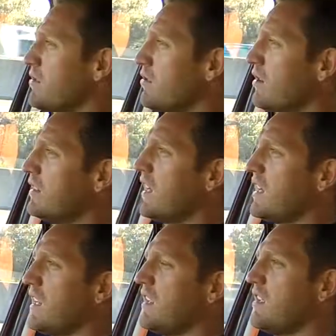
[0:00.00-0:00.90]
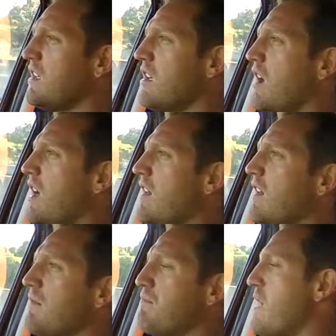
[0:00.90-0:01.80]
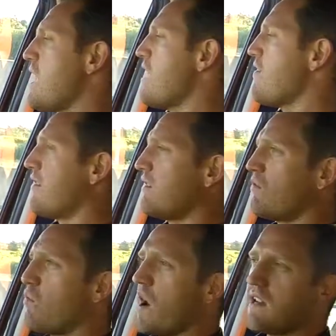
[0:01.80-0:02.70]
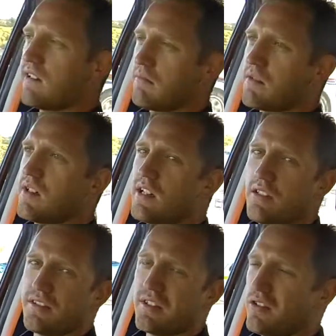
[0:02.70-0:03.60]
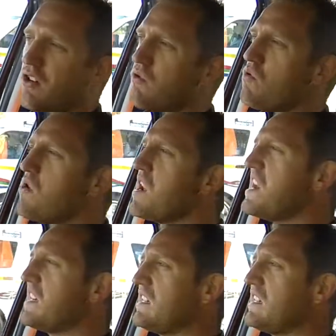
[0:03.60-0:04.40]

you're not getting bathed in wasted materials that you don't really